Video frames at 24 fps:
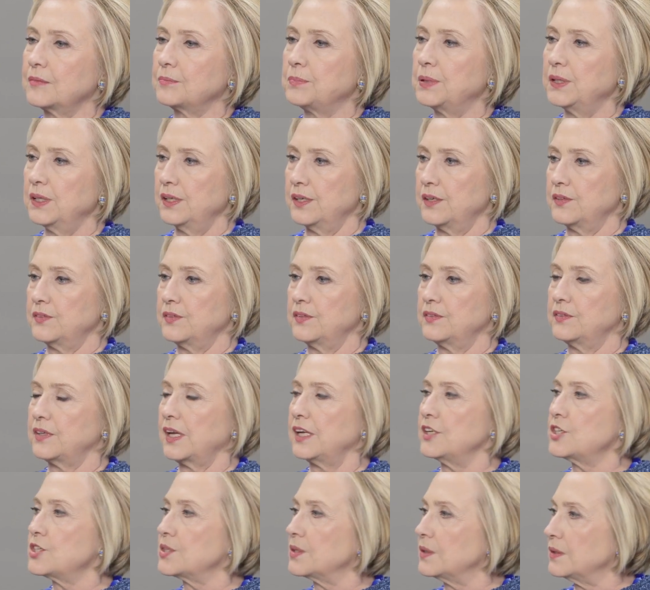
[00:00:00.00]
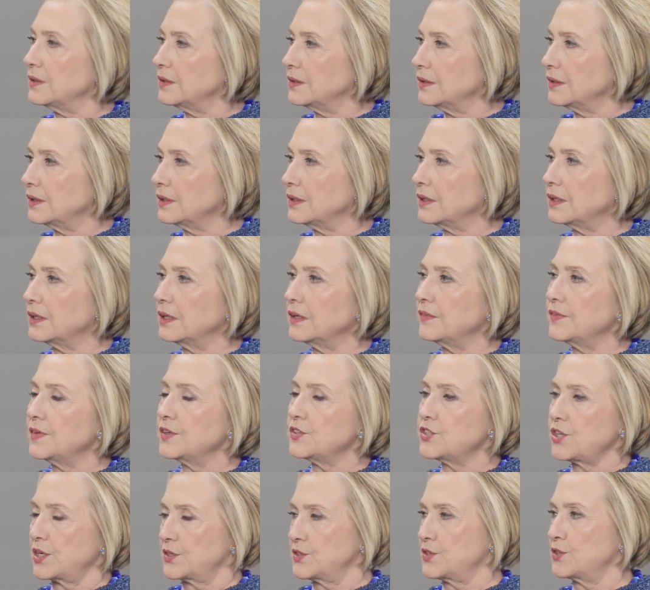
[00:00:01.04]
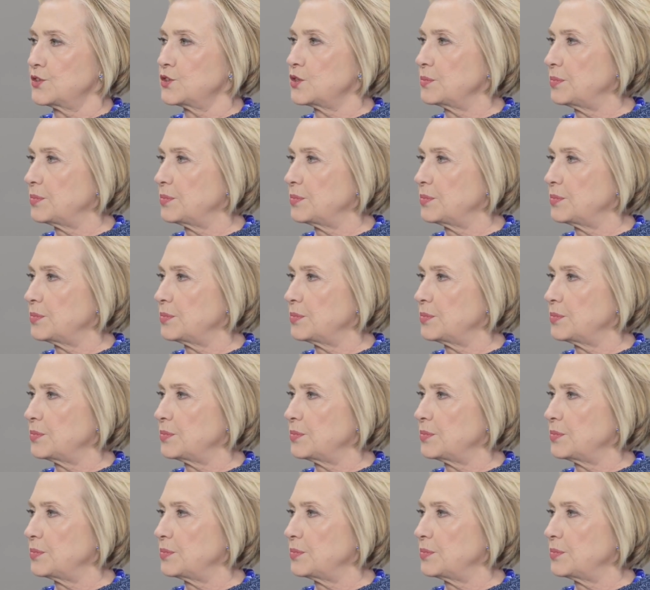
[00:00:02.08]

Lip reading: politicization of the Justice